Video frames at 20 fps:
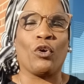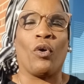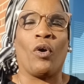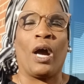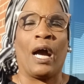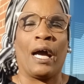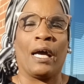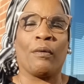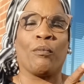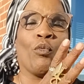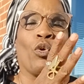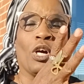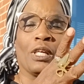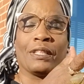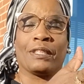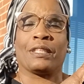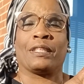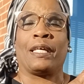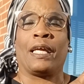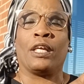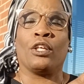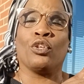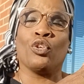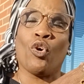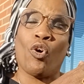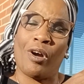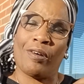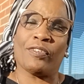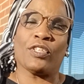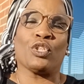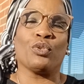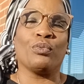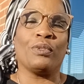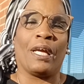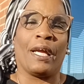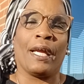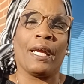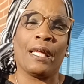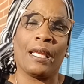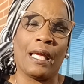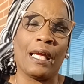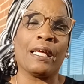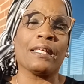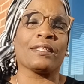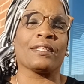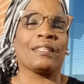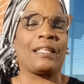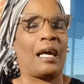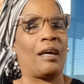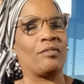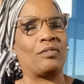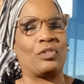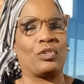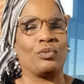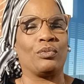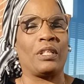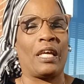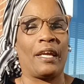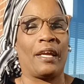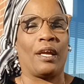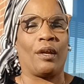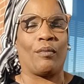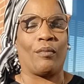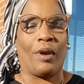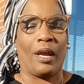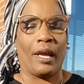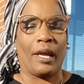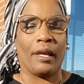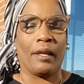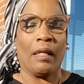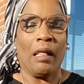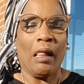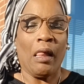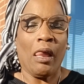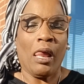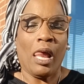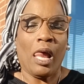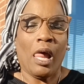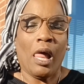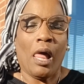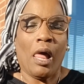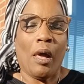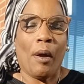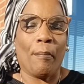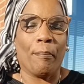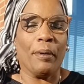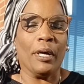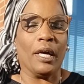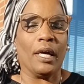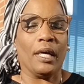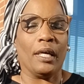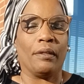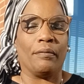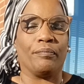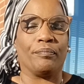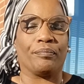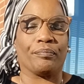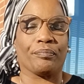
or I want to say North Sudan and South Sudan, right? But